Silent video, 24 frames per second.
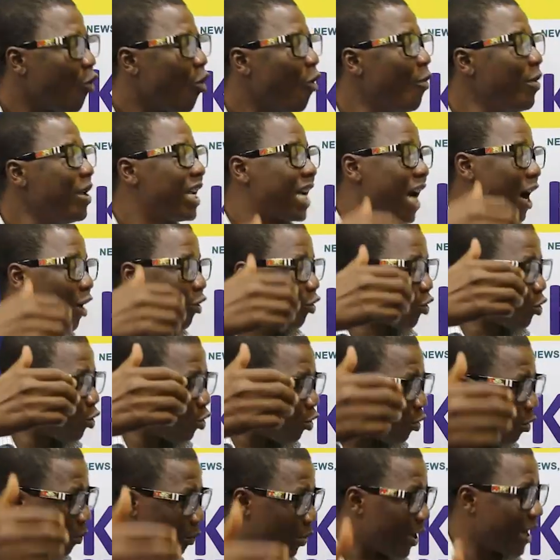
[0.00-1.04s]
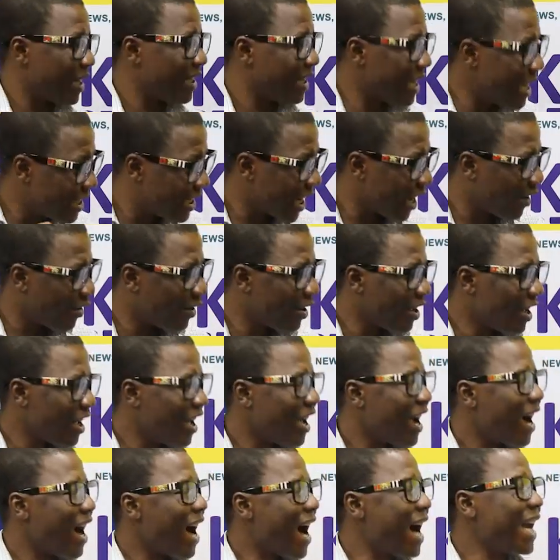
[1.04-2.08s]
Omo di to presidential no.
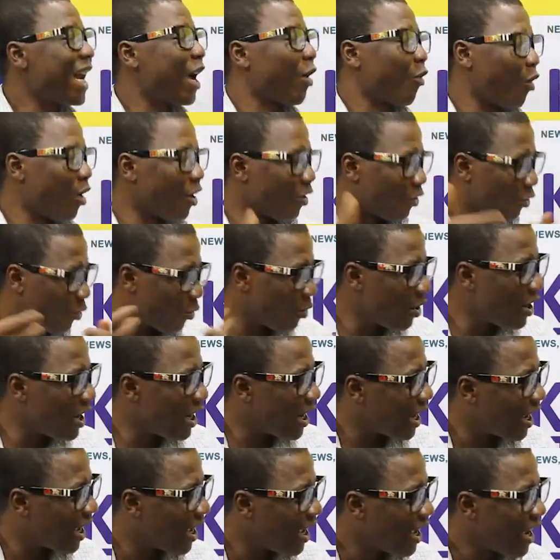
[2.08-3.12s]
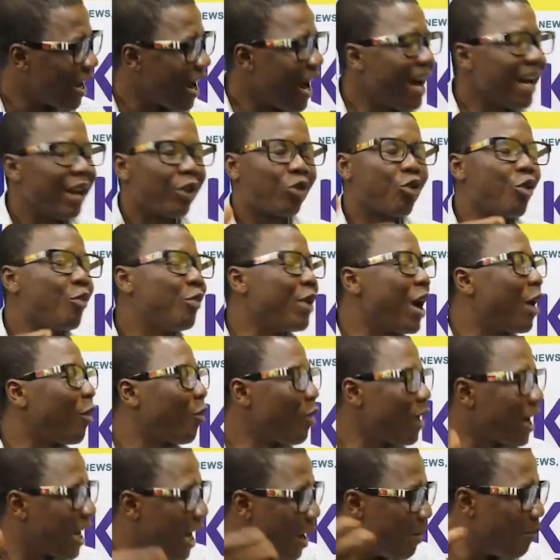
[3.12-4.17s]
Ana Rawlings win here. Ana so obi
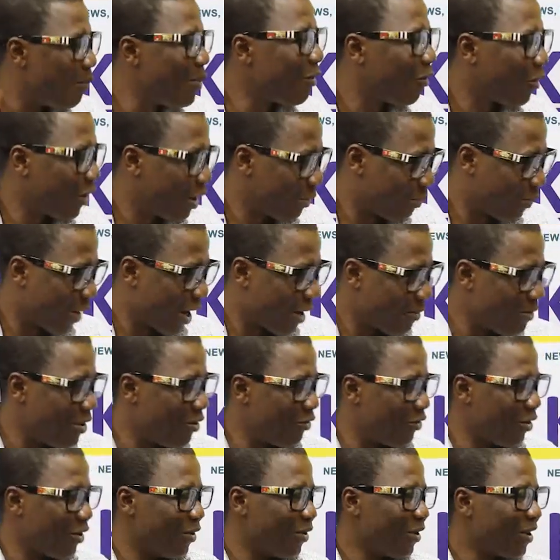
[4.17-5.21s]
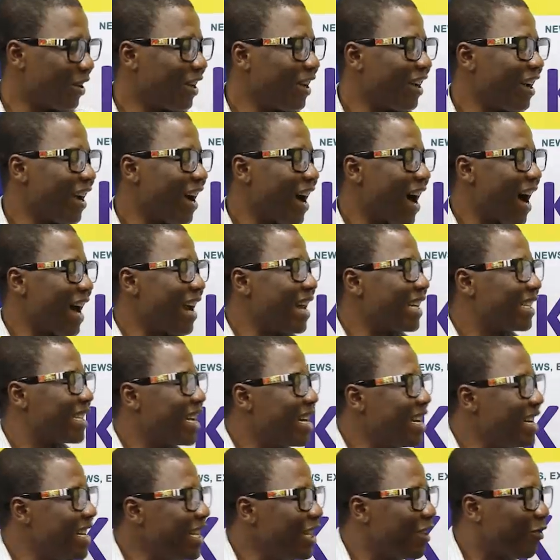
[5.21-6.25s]
anko campaign for the parliamentary. Ana
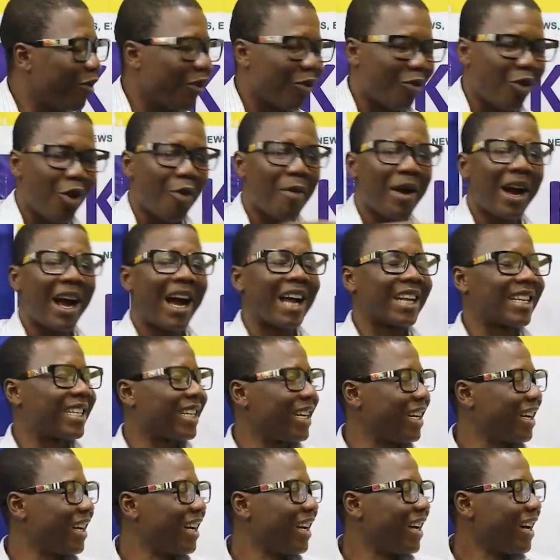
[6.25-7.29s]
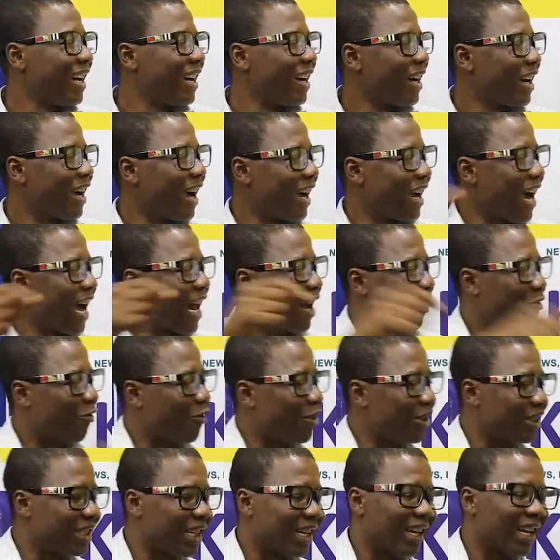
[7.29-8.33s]
send this for the call back che Ghana
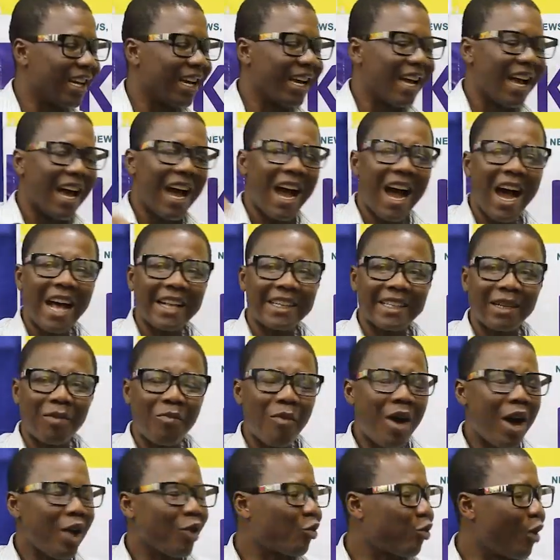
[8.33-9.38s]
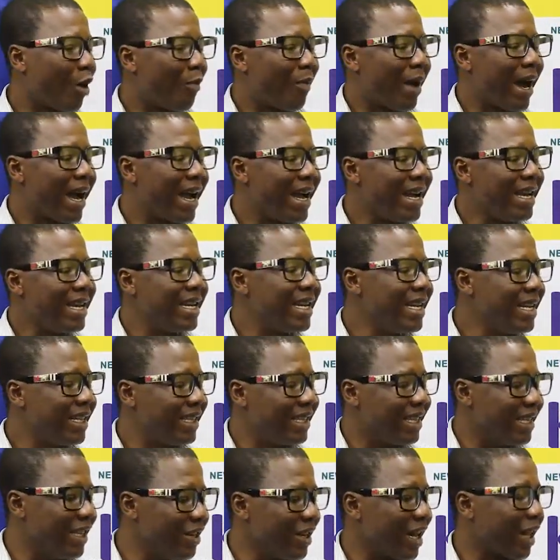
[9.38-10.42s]
for say someone to ama
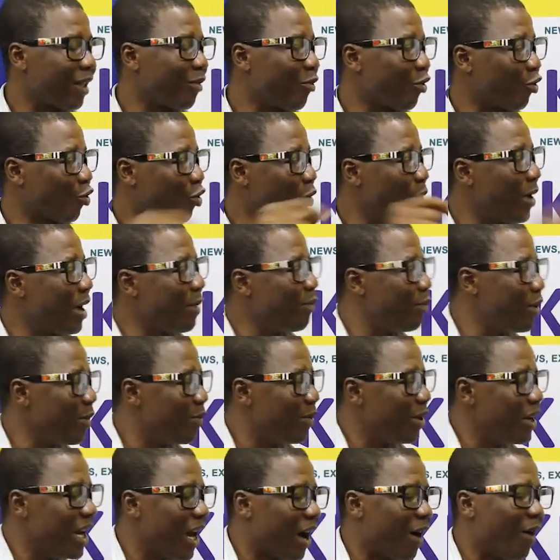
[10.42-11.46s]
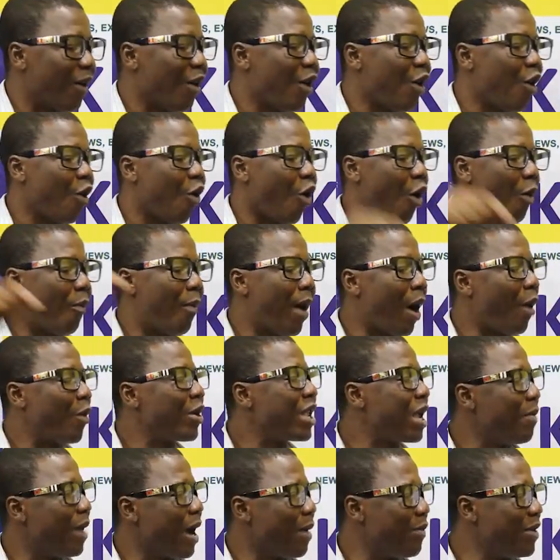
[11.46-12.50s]
NDC ni na someone to ama MPP ni na oba
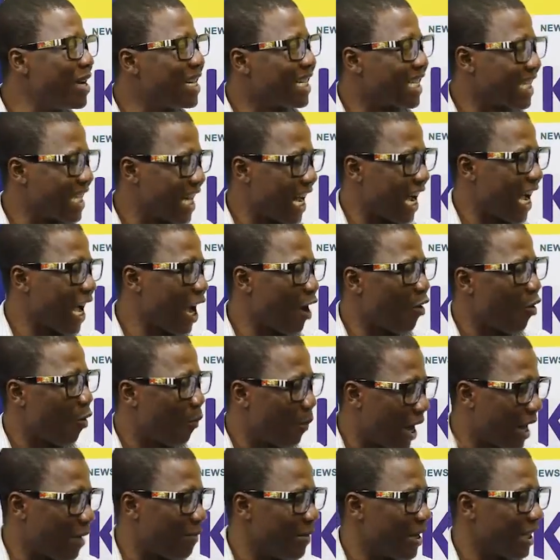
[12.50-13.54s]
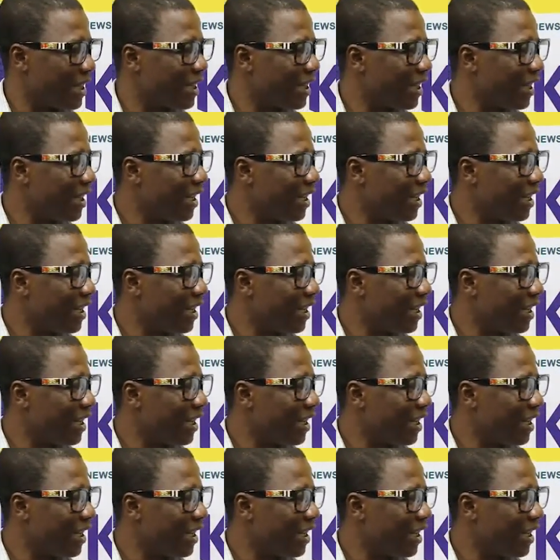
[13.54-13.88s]
onye ba bi ntina e wo parliament.